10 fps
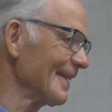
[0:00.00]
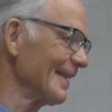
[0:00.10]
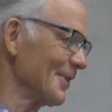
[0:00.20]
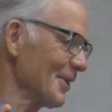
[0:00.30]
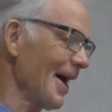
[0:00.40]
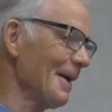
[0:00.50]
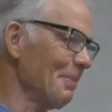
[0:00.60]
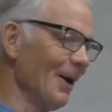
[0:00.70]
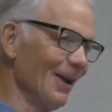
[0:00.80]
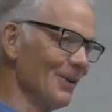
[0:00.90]
the
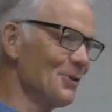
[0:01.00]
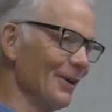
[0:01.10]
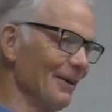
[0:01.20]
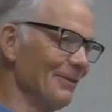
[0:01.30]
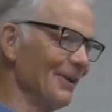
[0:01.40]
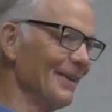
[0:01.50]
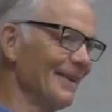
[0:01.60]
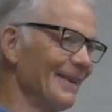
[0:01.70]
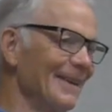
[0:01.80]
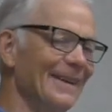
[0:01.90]
typology of it.
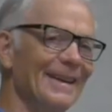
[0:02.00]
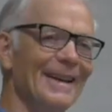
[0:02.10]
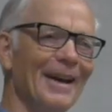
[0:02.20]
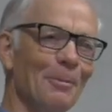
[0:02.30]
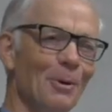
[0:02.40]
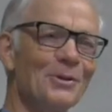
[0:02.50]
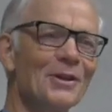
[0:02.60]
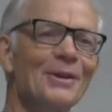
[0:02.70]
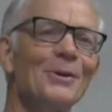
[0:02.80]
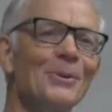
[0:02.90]
And what's
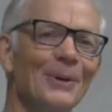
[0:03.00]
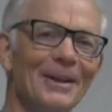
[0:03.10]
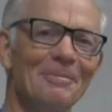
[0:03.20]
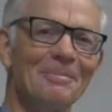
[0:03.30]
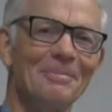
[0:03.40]
he doing?